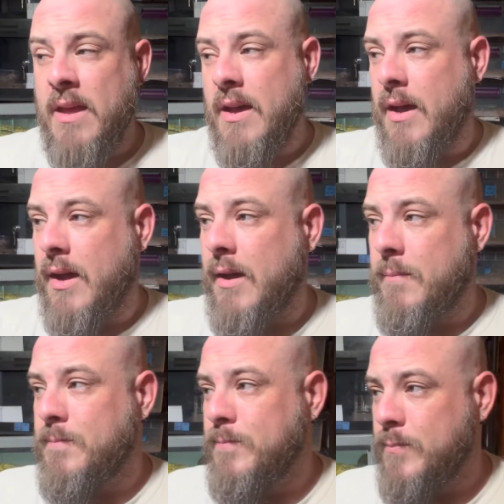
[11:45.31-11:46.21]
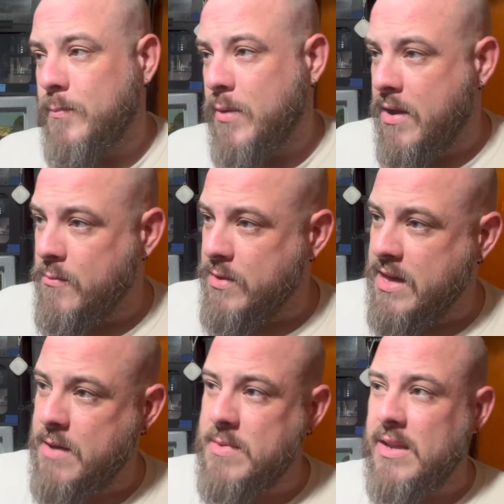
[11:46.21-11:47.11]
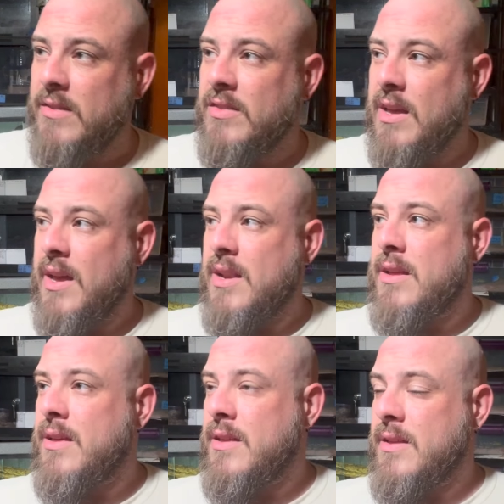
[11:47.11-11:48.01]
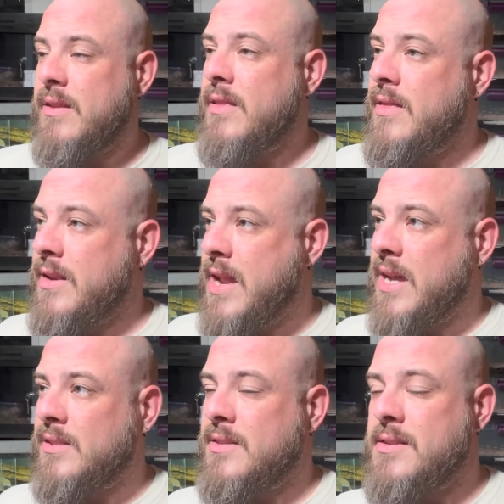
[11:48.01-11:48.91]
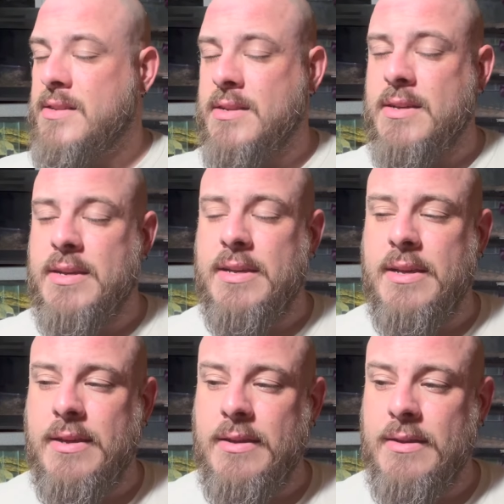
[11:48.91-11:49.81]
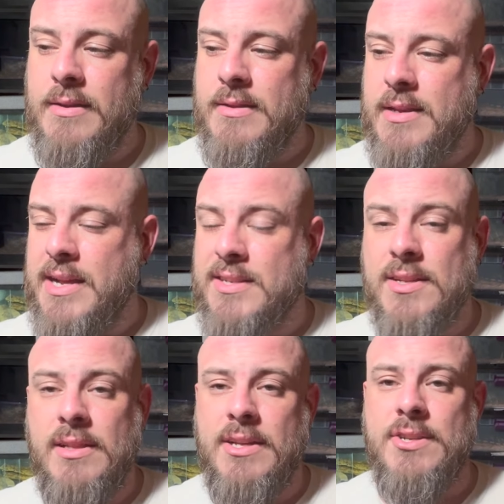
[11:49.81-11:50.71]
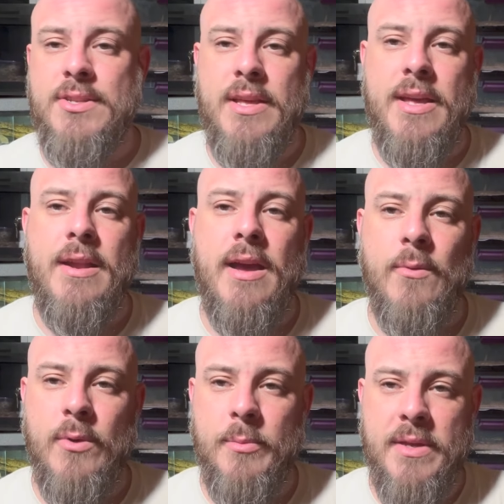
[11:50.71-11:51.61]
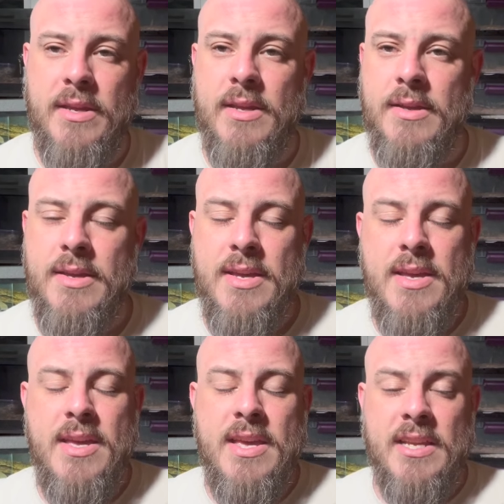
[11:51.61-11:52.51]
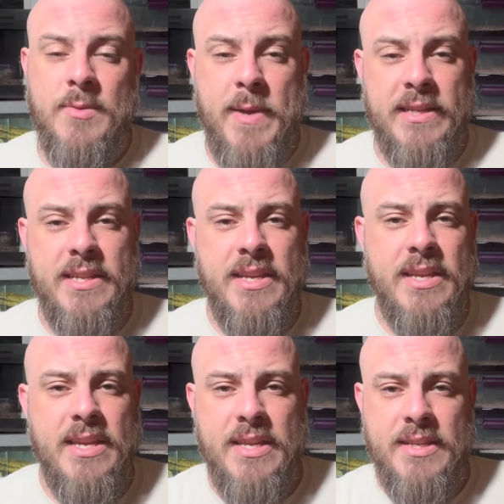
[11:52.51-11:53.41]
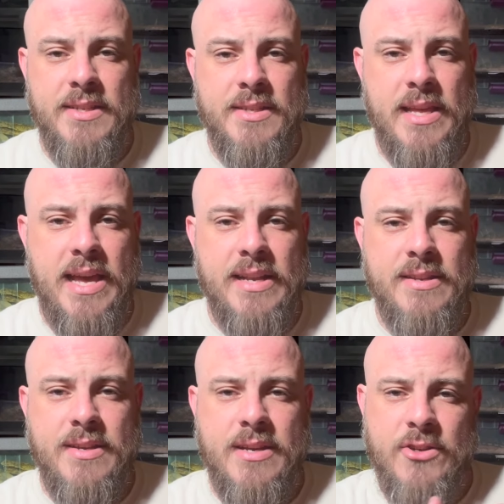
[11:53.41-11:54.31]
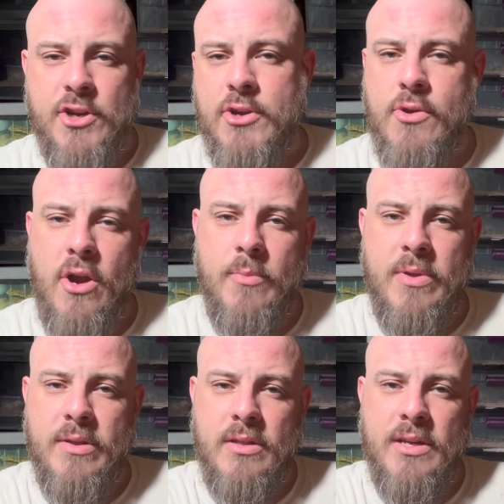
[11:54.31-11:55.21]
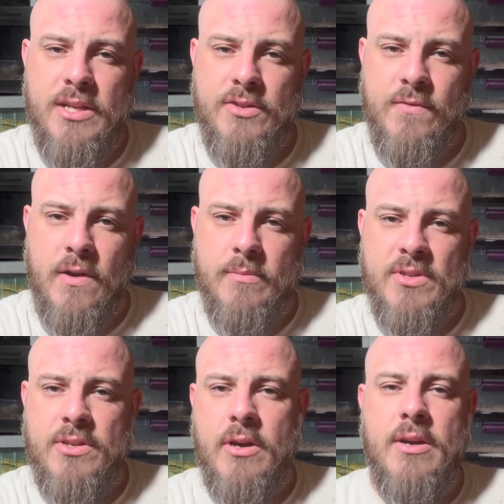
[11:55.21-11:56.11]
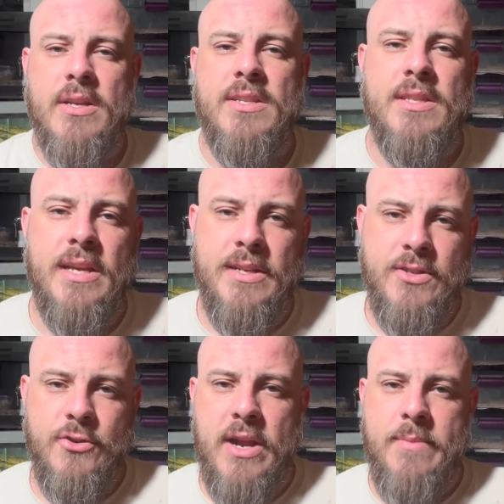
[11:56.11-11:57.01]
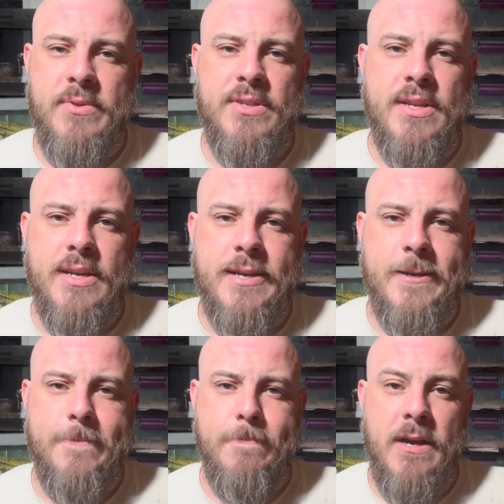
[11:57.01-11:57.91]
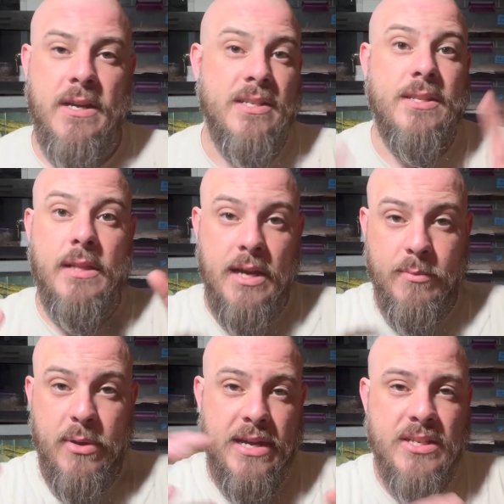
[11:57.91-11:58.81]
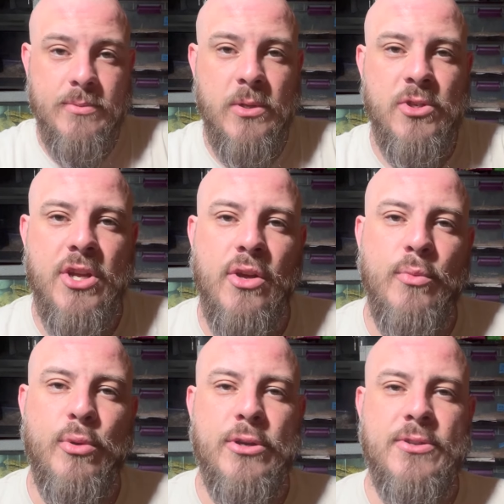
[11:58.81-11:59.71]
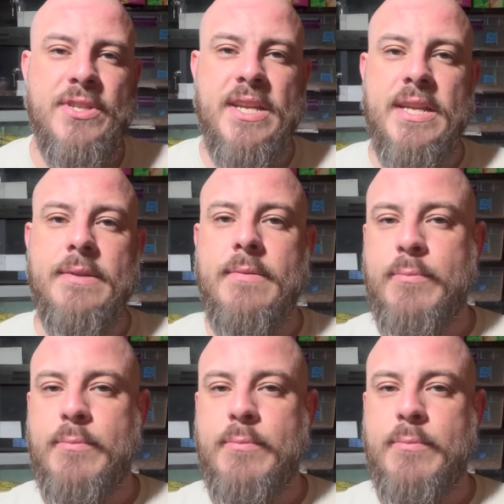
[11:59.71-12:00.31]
But with that being said, the next clutch that I will be expecting is that jungle carpet clutch from Stardust, that striped ocelot, possible jungle producing